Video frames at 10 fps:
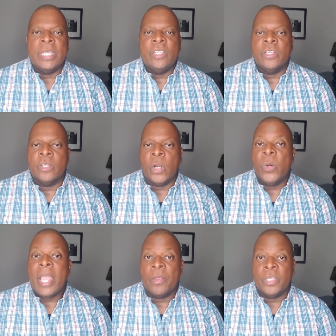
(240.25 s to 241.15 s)
We need to
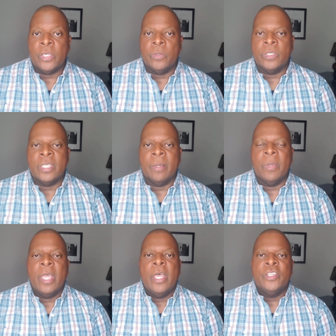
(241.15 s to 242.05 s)
learn how to use
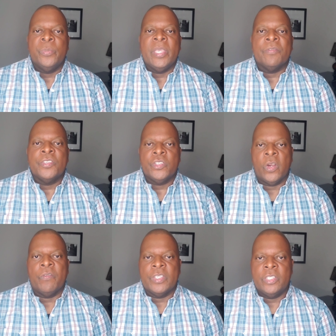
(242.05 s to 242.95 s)
them to be of
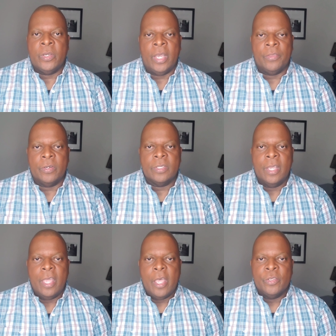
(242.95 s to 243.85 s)
service to
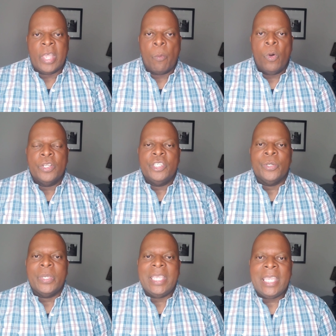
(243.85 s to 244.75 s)
others. So I want
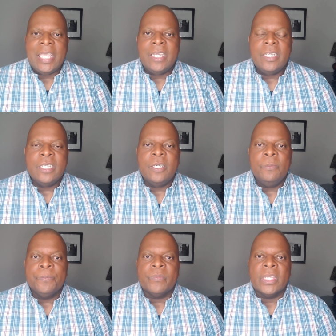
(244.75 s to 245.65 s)
to end
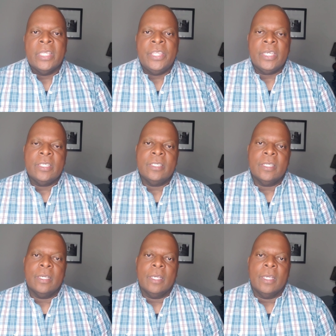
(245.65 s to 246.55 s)

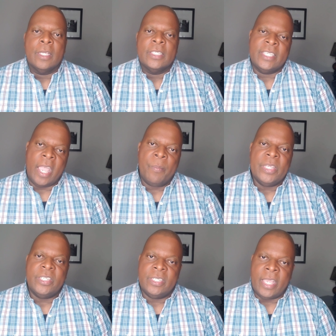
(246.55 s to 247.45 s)
this
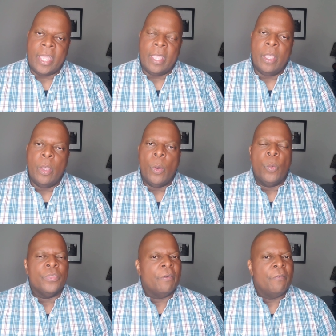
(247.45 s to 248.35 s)
segment today
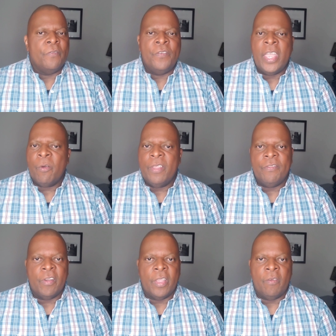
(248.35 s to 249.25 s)
with a
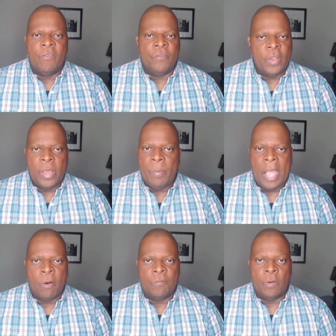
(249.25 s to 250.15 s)
very, very, very
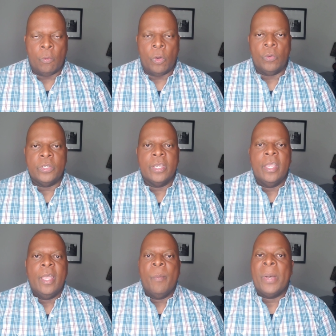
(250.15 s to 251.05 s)
powerful quote
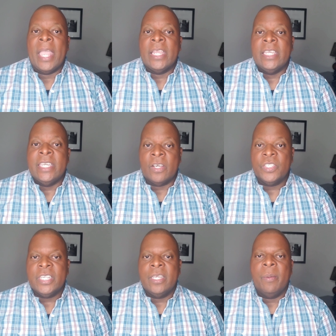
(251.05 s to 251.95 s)
by
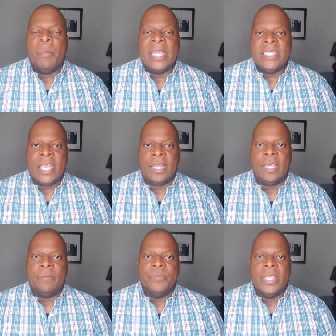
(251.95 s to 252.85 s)
Nelson
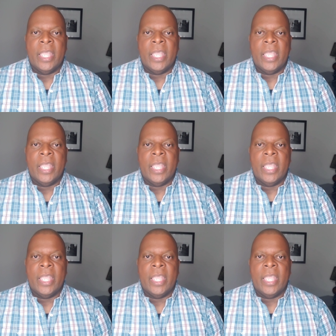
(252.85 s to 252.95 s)
Mandela.